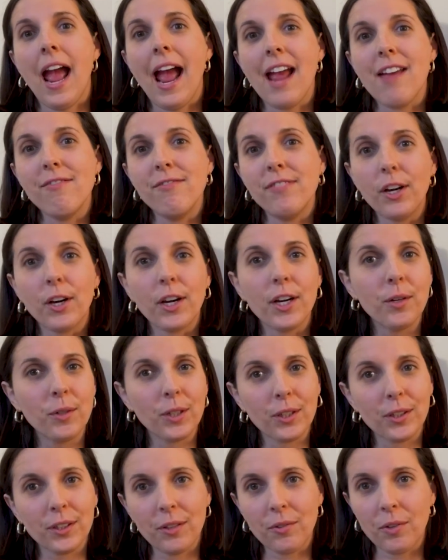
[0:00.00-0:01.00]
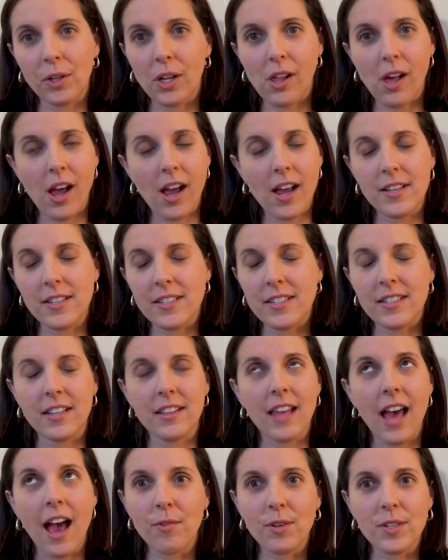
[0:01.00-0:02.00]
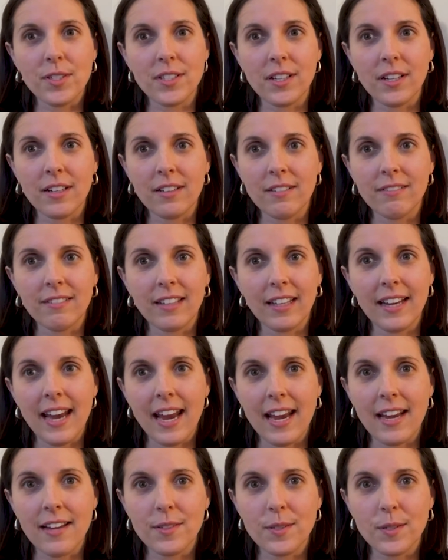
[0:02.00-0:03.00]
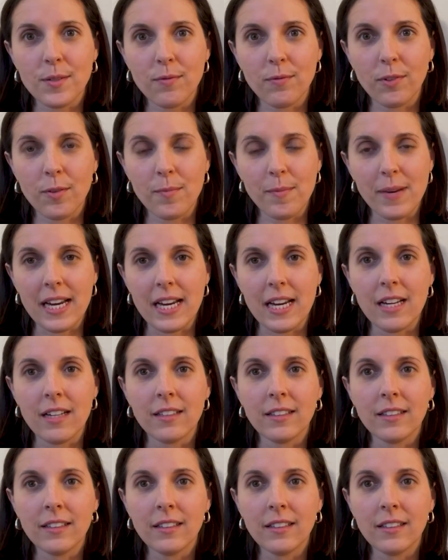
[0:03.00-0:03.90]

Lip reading: I very quickly realized that that wasn't the case for me.